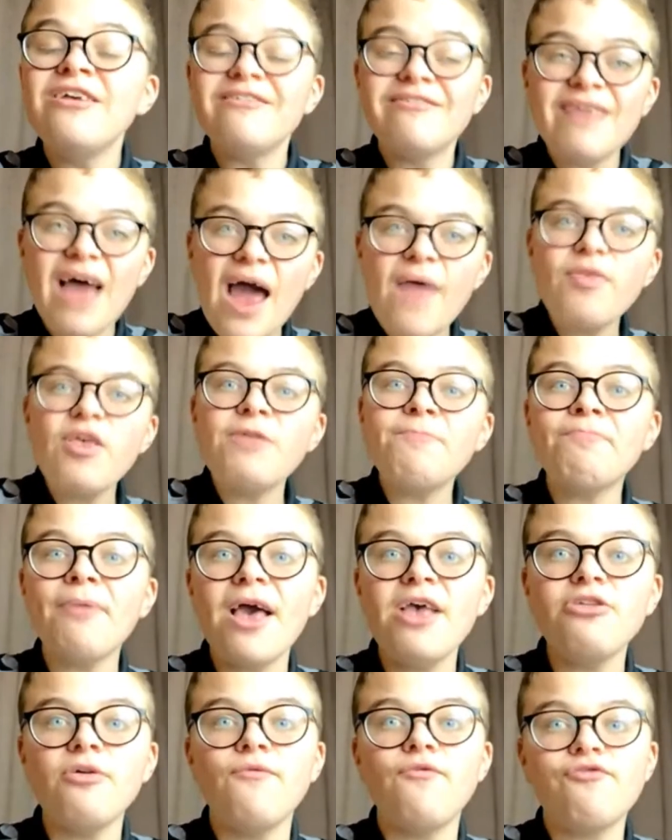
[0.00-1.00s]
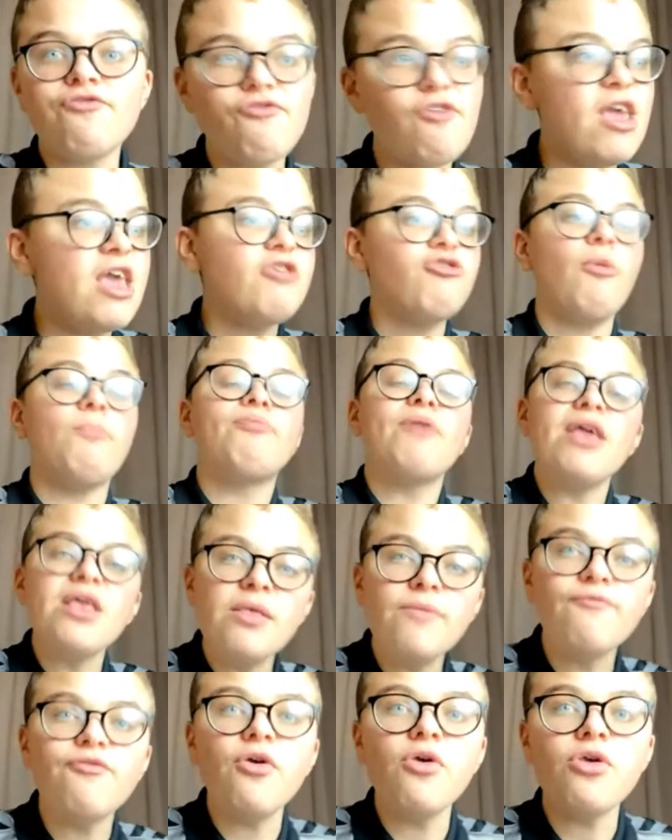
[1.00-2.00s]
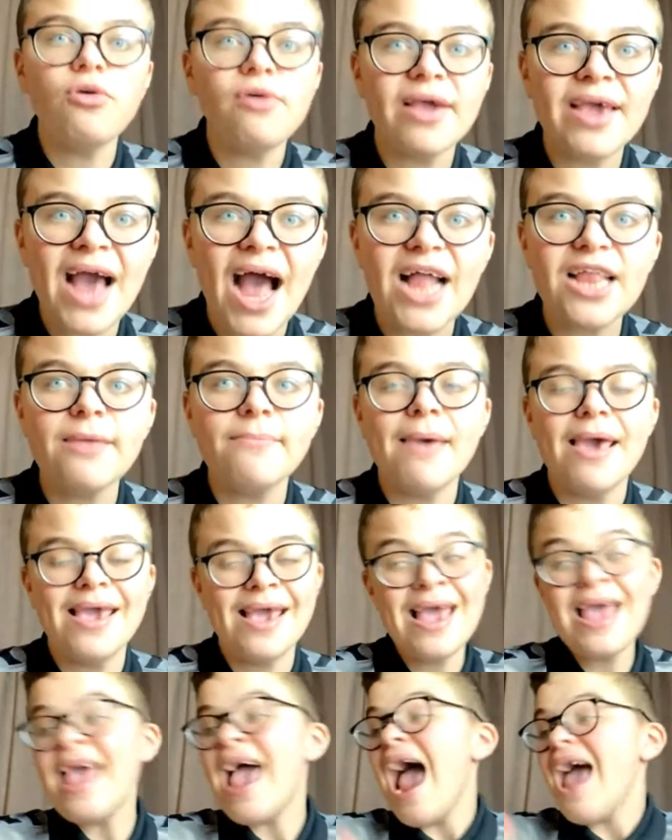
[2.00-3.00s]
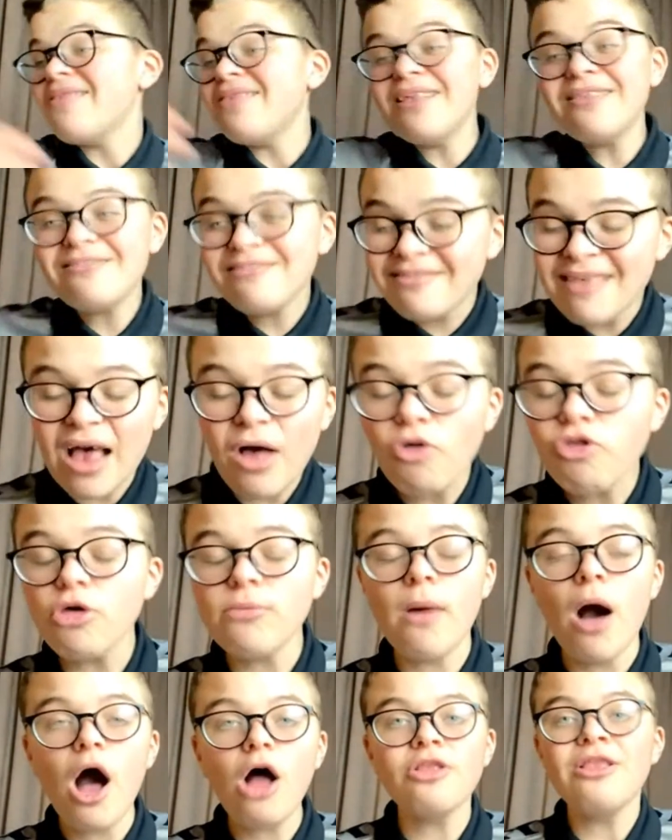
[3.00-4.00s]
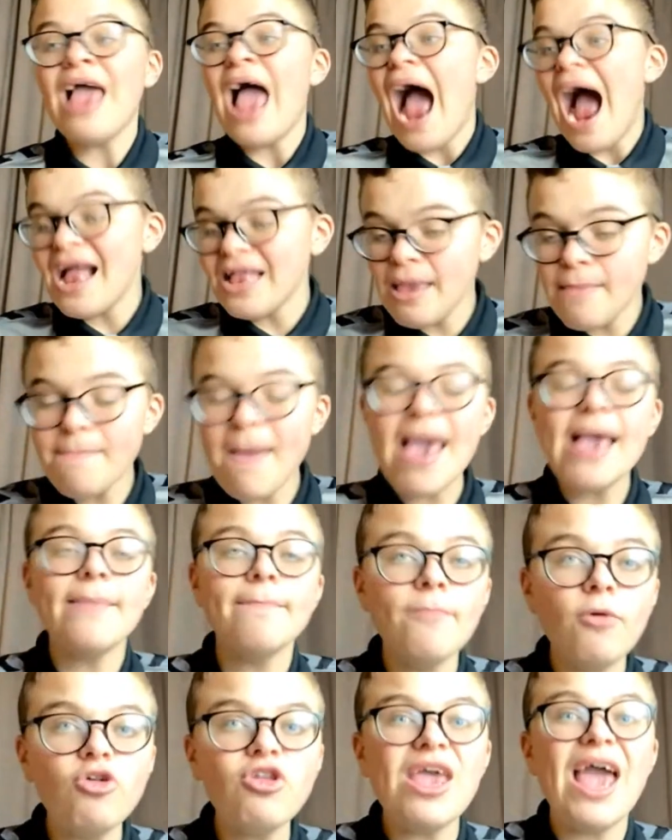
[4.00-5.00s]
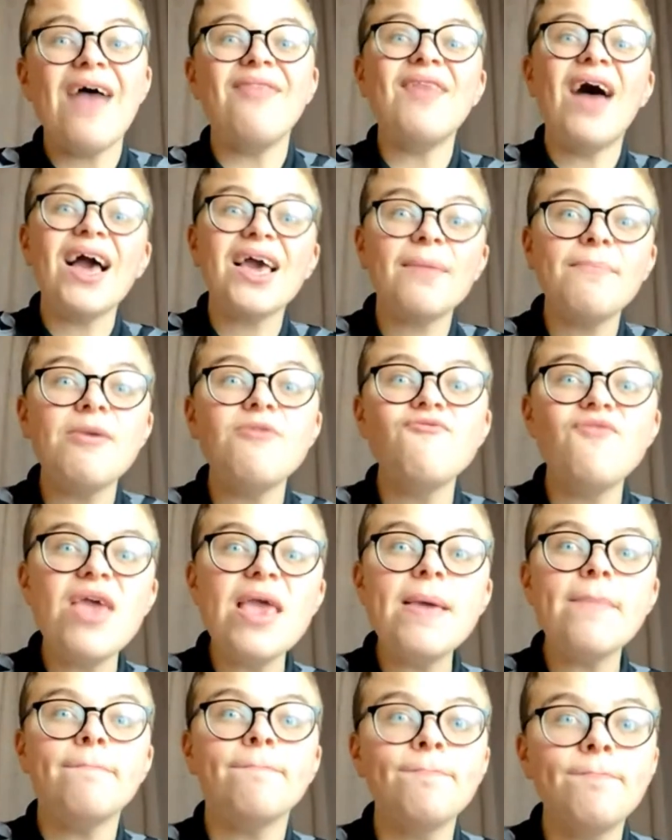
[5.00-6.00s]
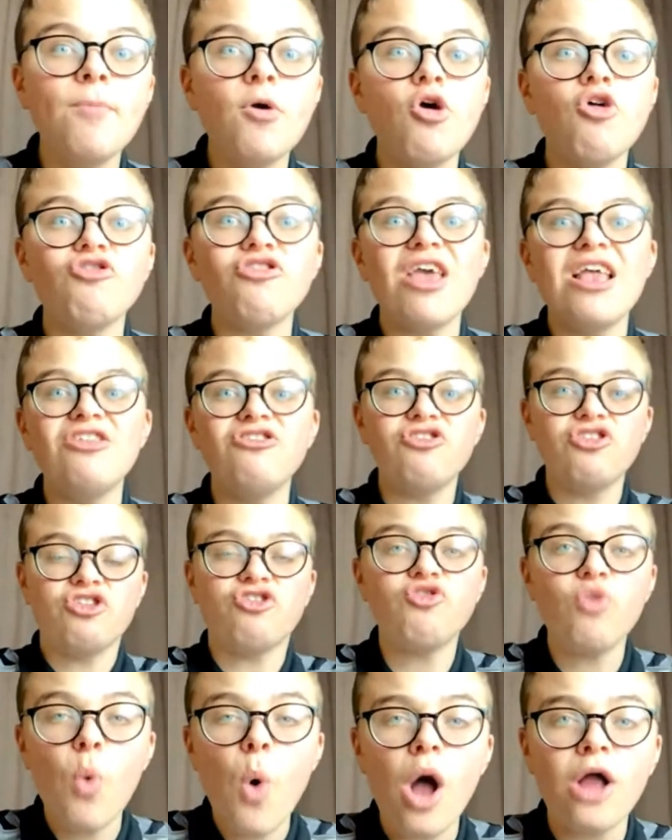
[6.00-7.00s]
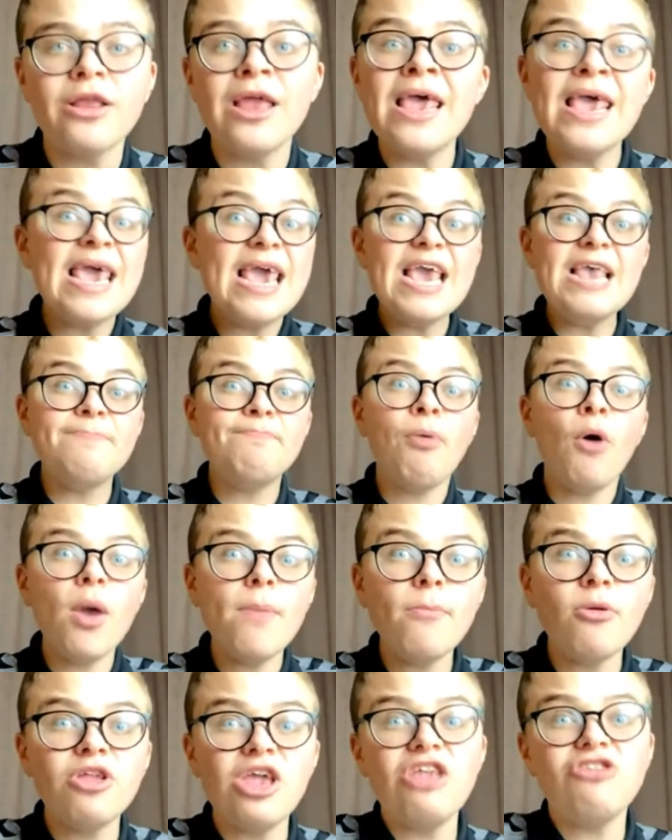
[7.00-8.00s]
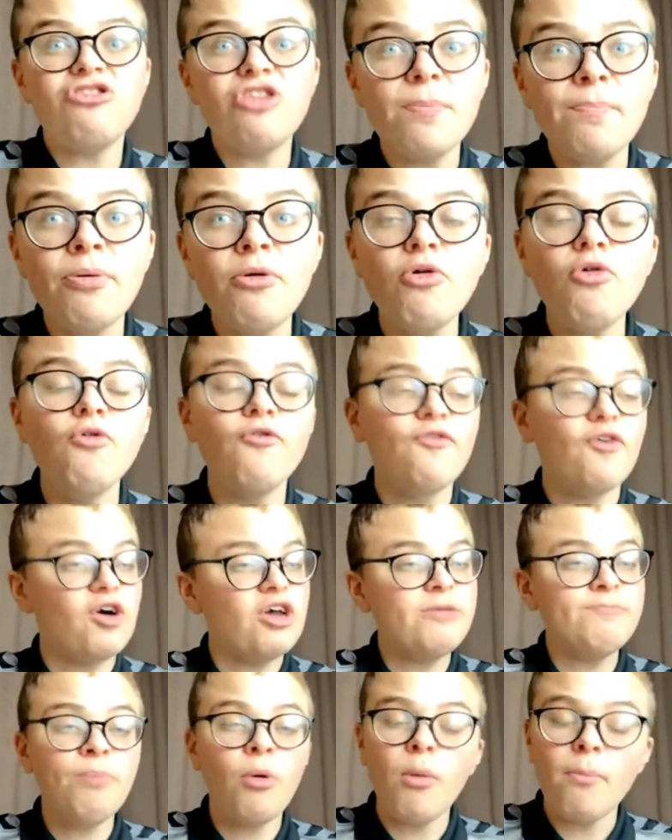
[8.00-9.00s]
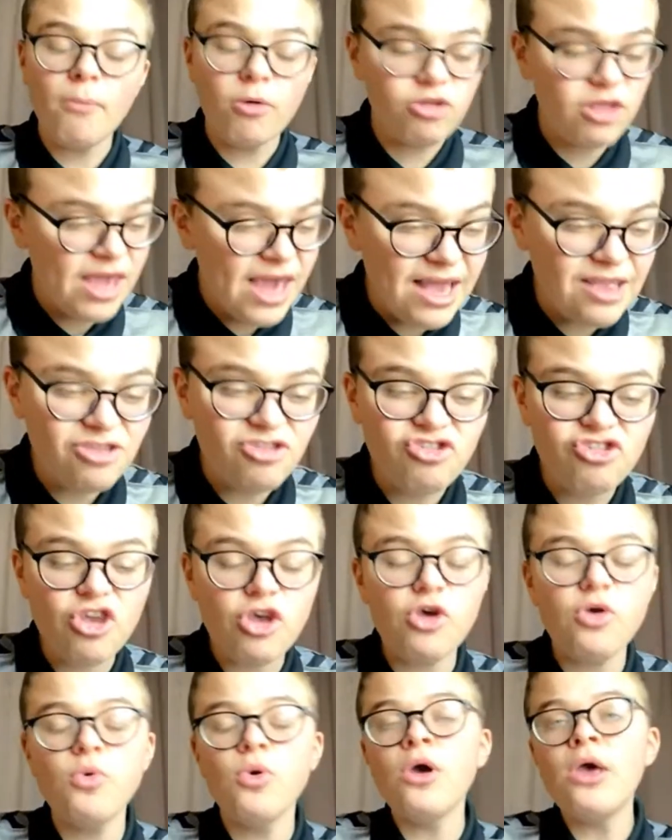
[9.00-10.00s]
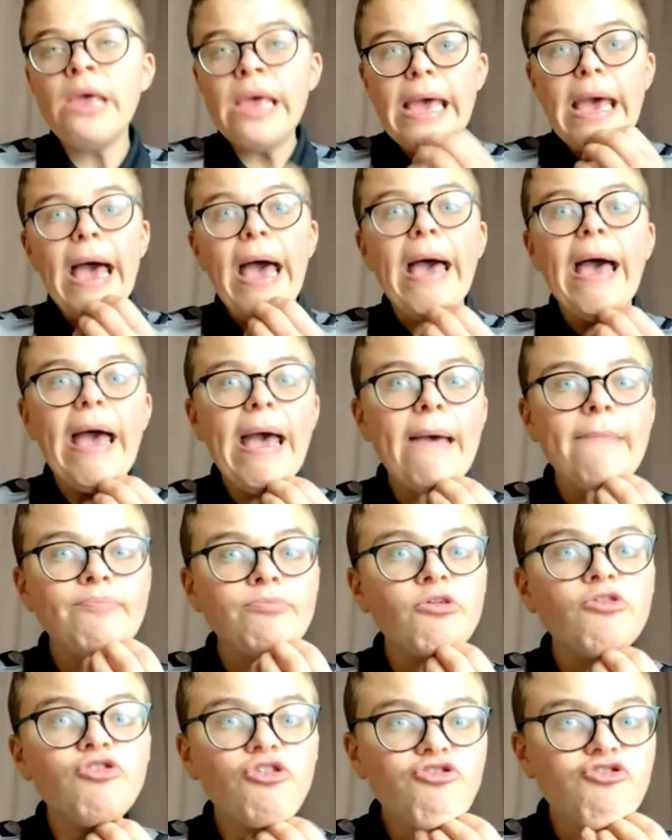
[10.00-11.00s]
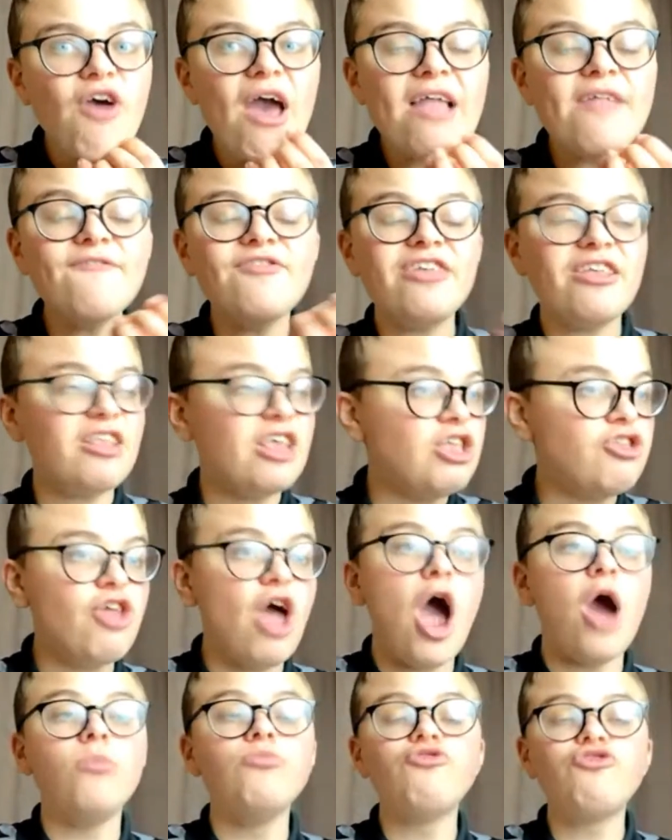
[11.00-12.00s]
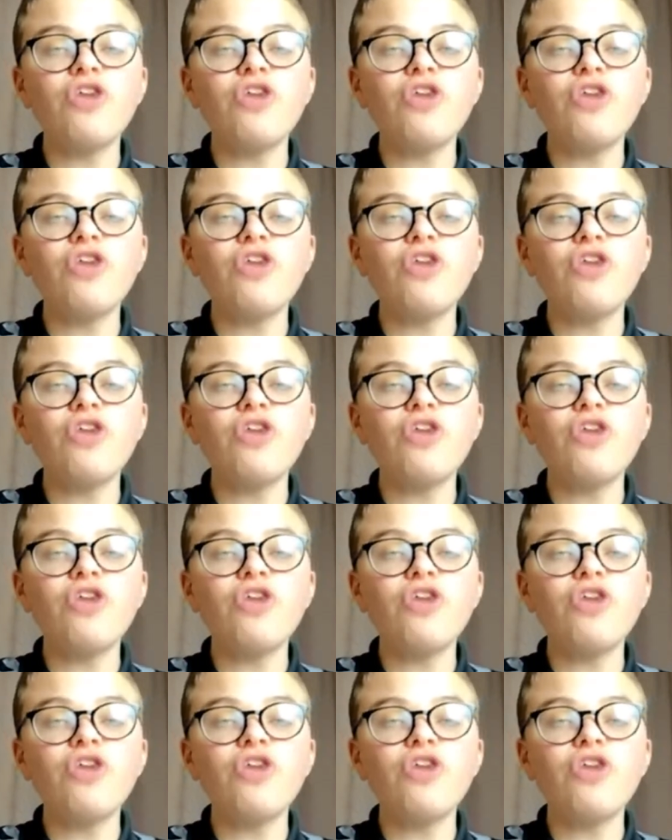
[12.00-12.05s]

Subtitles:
Sign these players on freeze or bring them through your academy and then sell them on and you make money and that'll be reimbursed into the squad. He's putting money into the pool for, he's put money into the training facility dome.